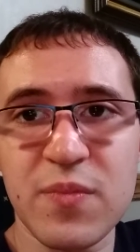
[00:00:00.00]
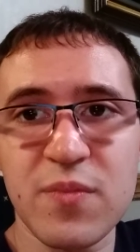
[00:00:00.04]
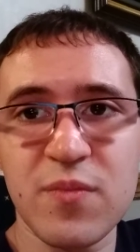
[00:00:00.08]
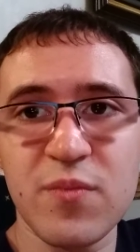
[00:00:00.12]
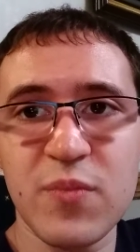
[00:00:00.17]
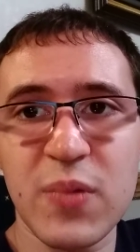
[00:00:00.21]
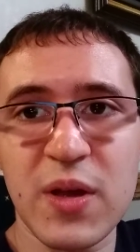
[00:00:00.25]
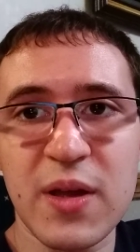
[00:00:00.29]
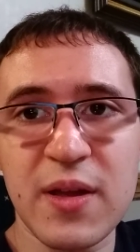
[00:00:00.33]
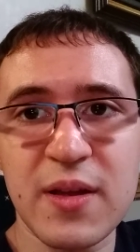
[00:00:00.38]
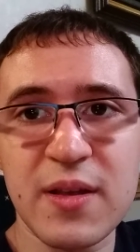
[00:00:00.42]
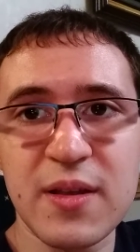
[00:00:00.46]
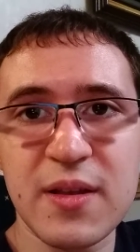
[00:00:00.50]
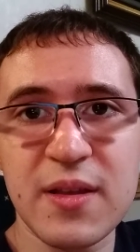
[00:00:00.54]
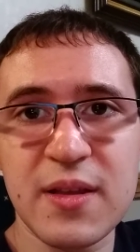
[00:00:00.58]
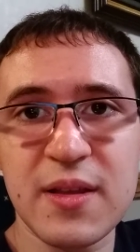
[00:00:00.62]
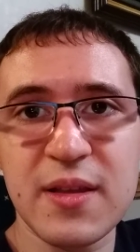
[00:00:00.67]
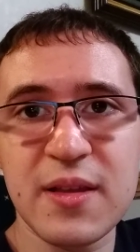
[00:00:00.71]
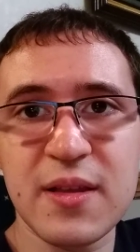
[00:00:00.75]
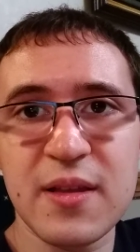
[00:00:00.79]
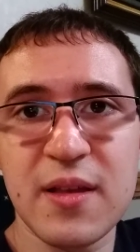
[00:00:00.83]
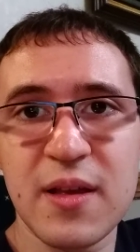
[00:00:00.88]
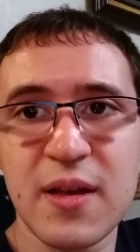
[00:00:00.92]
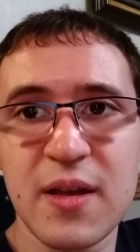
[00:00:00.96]
But
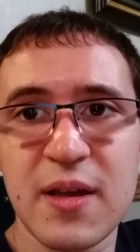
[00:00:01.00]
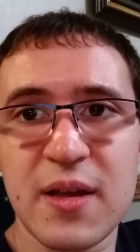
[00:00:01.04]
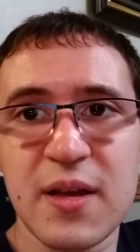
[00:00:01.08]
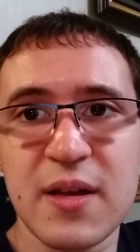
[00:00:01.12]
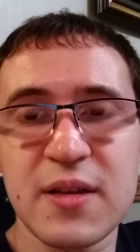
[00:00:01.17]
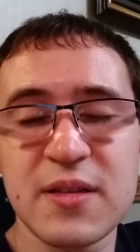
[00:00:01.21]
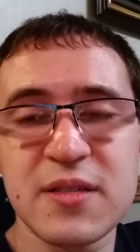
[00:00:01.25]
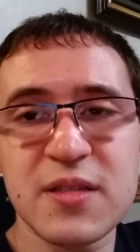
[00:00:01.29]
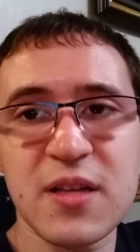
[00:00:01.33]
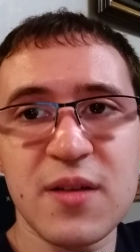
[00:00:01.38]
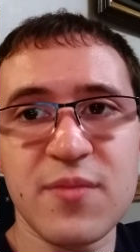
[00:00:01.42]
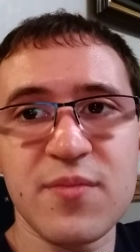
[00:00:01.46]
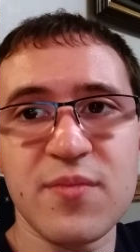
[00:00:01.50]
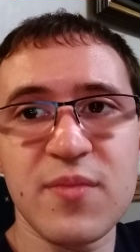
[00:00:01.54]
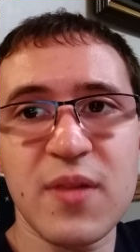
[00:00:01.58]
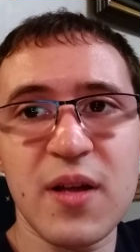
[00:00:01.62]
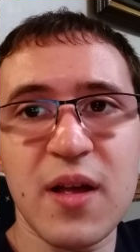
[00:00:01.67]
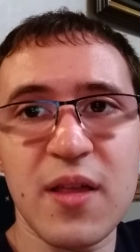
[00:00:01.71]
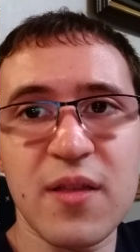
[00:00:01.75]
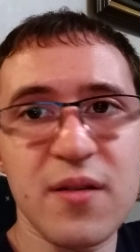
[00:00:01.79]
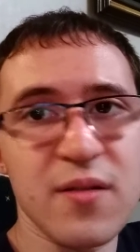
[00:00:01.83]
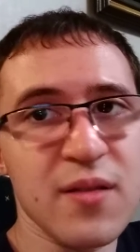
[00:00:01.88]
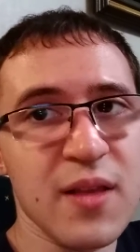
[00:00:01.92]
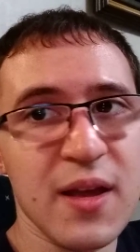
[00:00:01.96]
some
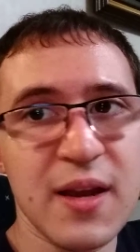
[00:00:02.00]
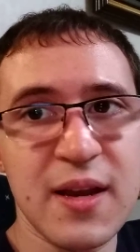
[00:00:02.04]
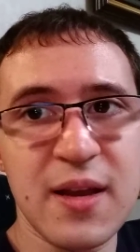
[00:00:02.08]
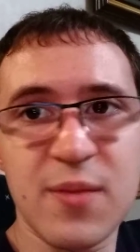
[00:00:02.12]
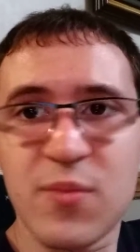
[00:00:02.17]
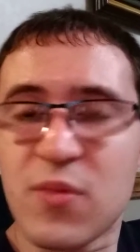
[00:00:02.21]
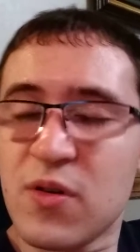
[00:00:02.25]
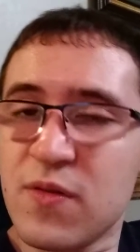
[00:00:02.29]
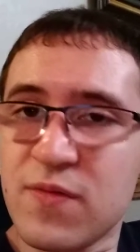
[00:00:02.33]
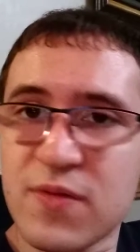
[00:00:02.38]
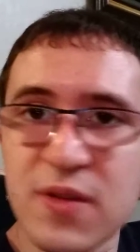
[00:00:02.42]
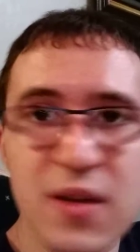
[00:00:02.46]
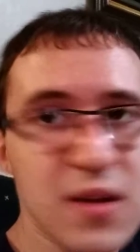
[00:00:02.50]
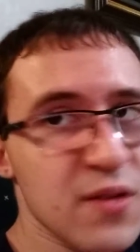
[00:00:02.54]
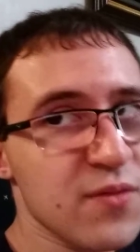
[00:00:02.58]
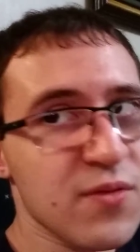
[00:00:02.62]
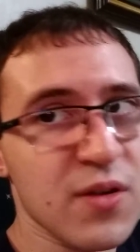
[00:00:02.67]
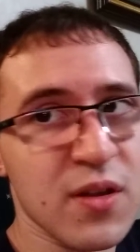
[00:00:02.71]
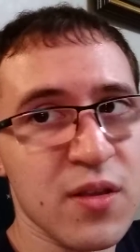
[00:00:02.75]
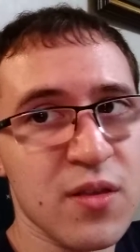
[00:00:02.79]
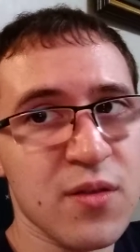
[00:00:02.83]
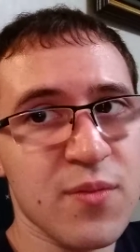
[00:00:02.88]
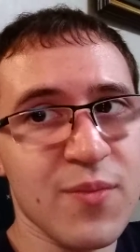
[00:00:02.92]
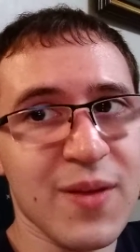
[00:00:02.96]
other lady moved in
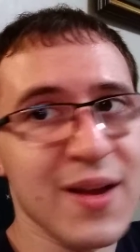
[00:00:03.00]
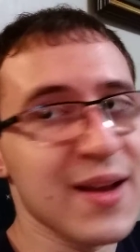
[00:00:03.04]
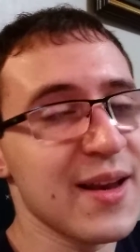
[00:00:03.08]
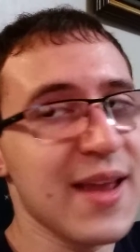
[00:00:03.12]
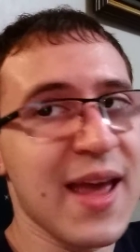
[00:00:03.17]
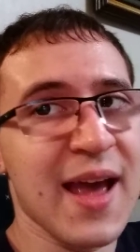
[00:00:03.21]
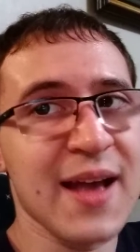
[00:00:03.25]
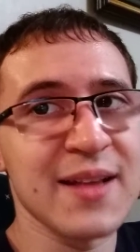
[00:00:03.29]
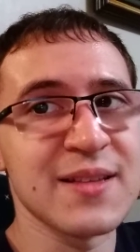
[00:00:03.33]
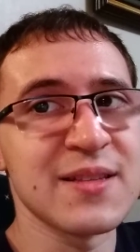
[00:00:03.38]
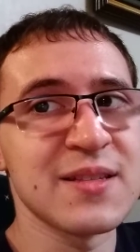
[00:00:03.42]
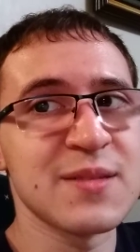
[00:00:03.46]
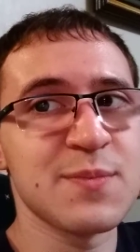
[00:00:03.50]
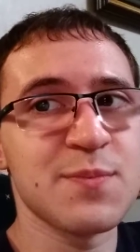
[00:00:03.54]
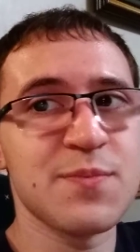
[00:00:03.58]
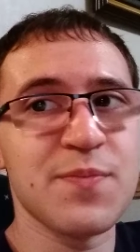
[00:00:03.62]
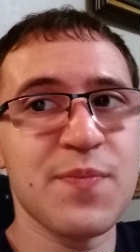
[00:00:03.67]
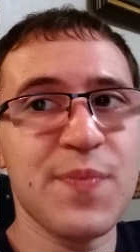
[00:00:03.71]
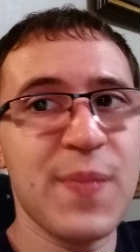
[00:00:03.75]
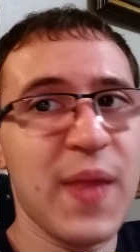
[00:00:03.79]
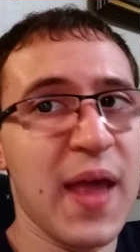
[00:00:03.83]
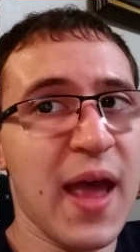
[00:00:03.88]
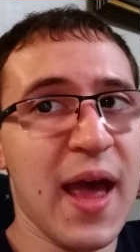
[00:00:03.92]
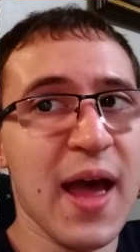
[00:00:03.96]
with my dad's
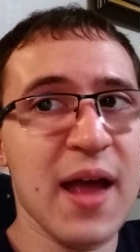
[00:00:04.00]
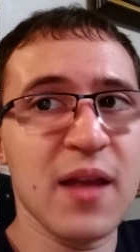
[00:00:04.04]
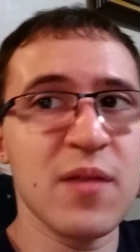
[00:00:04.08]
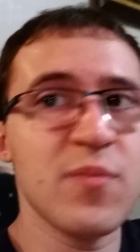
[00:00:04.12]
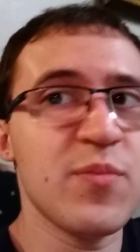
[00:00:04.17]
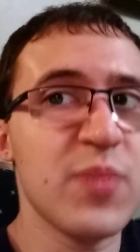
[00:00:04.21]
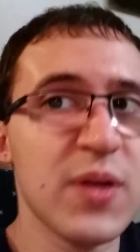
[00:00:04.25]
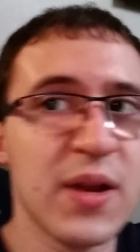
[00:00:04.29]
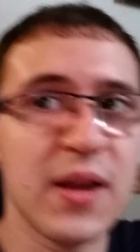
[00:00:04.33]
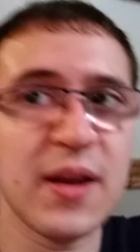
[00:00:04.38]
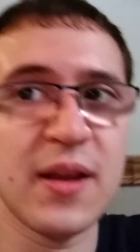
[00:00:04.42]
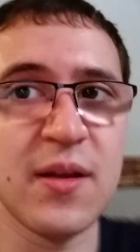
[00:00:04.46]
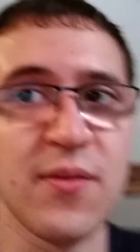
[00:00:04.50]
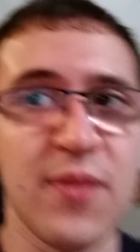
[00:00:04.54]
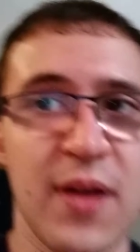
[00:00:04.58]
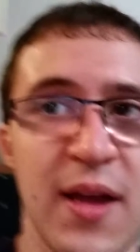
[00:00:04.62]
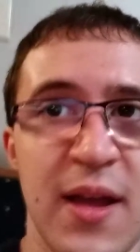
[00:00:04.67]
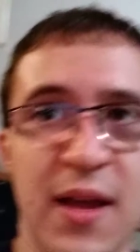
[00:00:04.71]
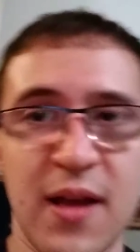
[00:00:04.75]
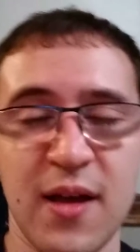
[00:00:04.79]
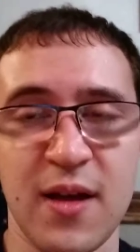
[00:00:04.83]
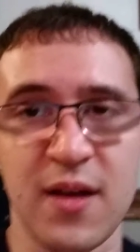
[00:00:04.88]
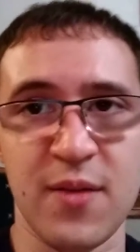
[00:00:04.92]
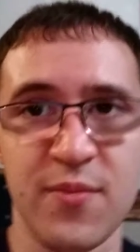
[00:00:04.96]
dad. But
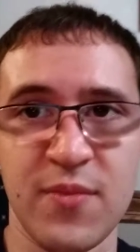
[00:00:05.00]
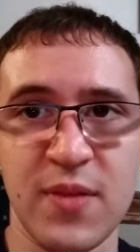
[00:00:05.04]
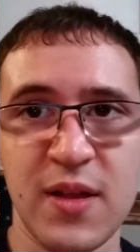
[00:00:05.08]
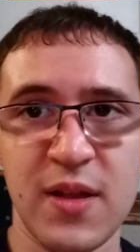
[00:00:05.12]
anyway, I